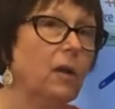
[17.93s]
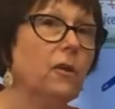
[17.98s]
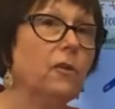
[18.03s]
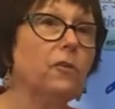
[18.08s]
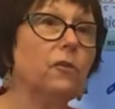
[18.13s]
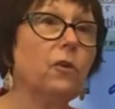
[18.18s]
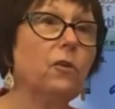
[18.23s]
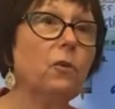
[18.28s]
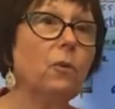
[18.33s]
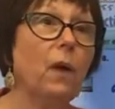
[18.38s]

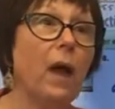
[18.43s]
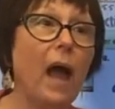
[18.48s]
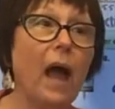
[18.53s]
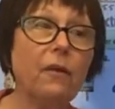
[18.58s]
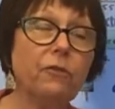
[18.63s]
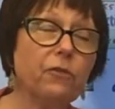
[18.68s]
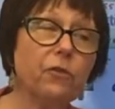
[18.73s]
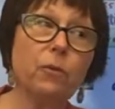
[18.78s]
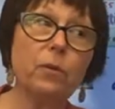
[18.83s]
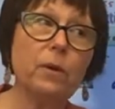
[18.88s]
So you
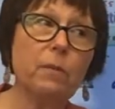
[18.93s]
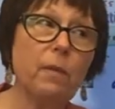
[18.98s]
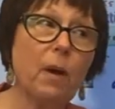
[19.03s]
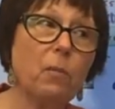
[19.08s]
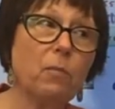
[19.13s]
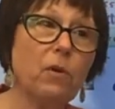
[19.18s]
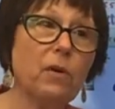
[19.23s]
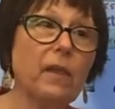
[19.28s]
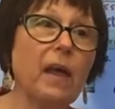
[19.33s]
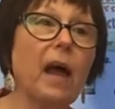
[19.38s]
have to
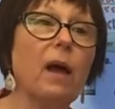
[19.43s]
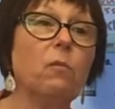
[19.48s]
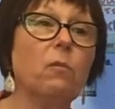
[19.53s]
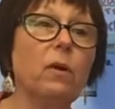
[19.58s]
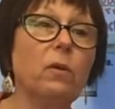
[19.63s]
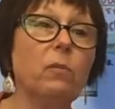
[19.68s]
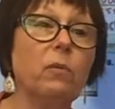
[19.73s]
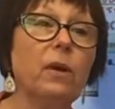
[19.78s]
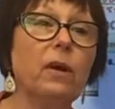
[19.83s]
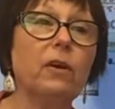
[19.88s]
remember that
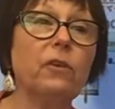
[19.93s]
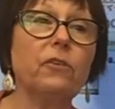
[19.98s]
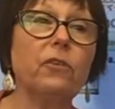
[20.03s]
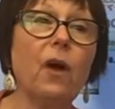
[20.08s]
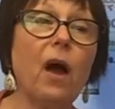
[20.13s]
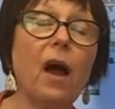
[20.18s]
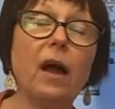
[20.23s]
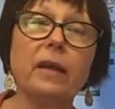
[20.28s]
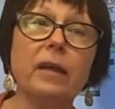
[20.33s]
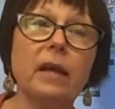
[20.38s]
when we're
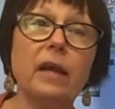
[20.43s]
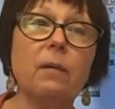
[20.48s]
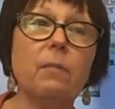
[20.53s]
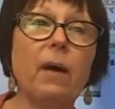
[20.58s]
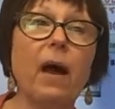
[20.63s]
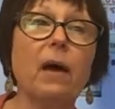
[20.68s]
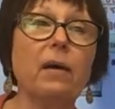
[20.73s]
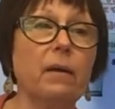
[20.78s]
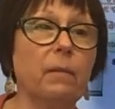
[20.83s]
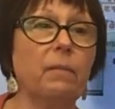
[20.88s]
talking
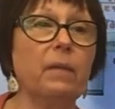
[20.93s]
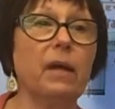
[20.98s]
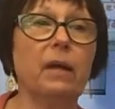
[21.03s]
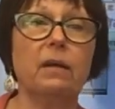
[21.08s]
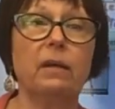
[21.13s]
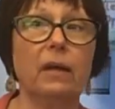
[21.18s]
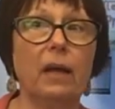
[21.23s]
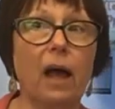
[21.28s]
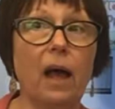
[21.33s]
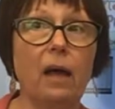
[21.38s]
about,
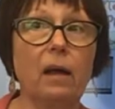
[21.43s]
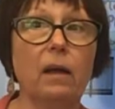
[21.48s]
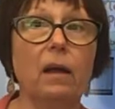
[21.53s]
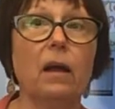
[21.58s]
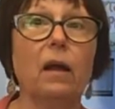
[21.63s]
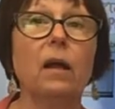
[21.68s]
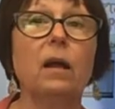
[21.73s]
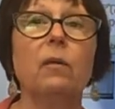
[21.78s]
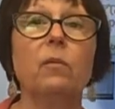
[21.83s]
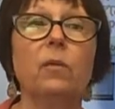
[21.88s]
Amelia,
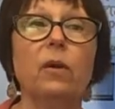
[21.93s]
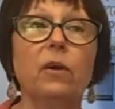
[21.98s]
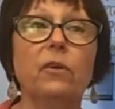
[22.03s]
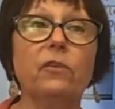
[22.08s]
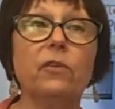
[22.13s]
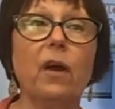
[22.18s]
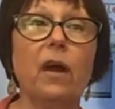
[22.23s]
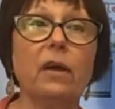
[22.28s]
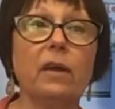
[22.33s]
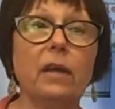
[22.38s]
we're
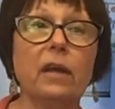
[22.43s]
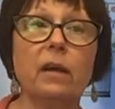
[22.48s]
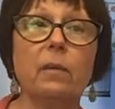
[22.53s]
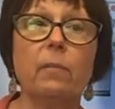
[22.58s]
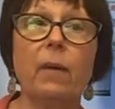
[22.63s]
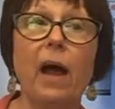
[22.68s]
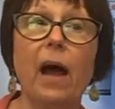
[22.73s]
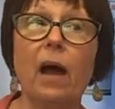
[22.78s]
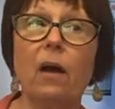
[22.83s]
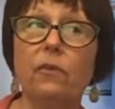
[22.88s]
talking
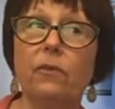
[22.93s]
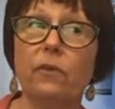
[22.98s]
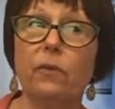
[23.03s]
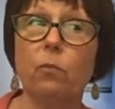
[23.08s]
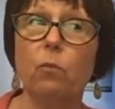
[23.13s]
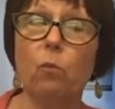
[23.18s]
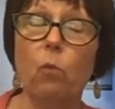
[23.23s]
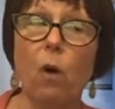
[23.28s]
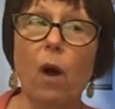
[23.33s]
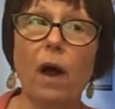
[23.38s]
about
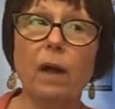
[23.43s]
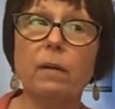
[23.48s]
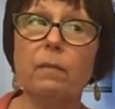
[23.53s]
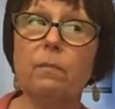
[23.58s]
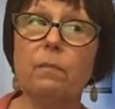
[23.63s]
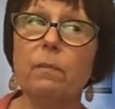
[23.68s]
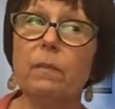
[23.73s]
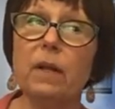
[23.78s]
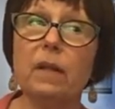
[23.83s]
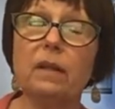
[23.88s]

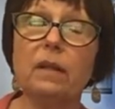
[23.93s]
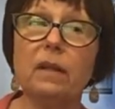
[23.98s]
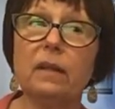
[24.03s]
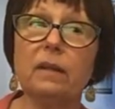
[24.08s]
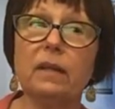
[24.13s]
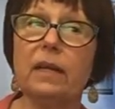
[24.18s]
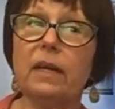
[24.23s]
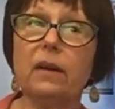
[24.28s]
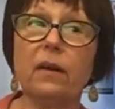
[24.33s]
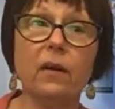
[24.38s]
1
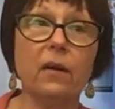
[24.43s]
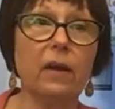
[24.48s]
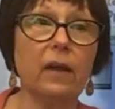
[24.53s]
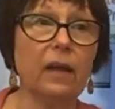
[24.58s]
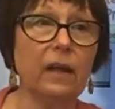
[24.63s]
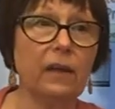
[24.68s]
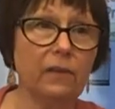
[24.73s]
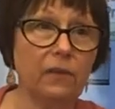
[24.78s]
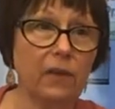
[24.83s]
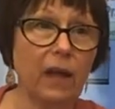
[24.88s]
milliliter
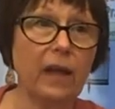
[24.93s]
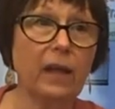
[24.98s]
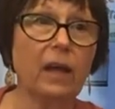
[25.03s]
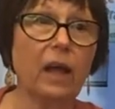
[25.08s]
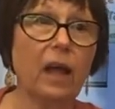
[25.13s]
is like